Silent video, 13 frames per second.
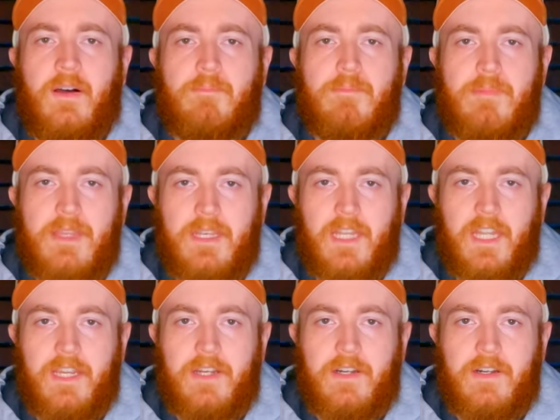a mid
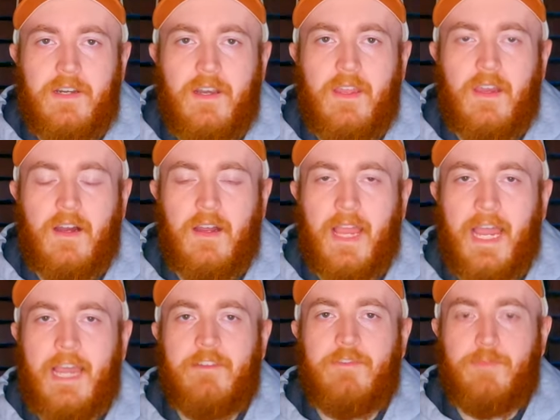layer,
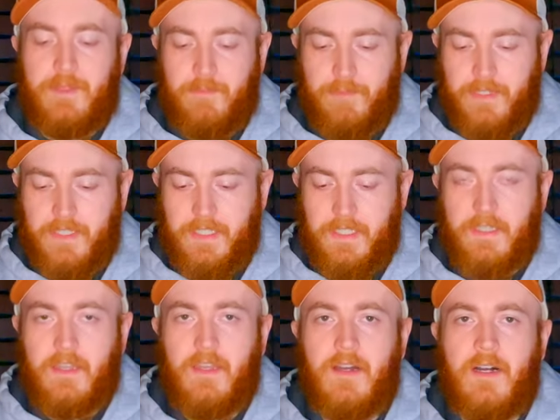I've been bringing,
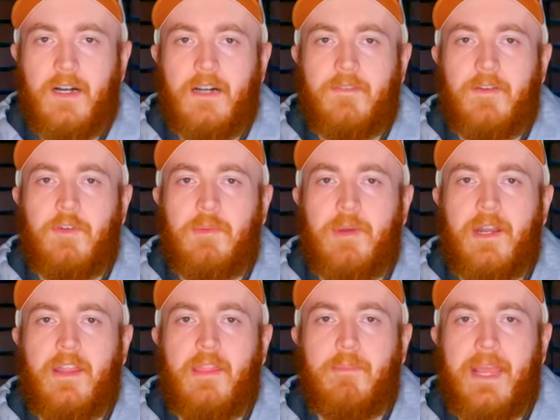um, I've only brought
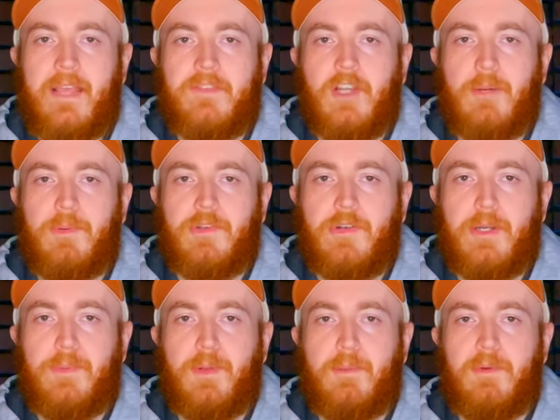it on the past couple
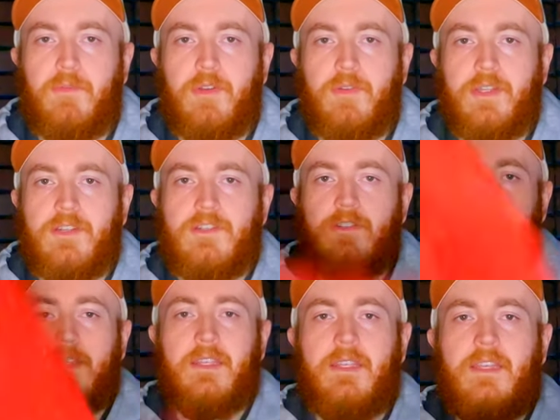trips, but I've been really
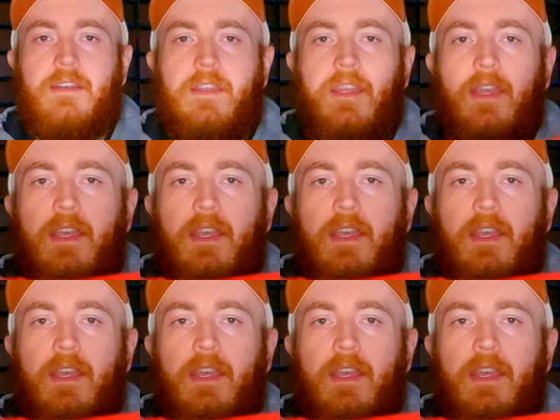enjoying it.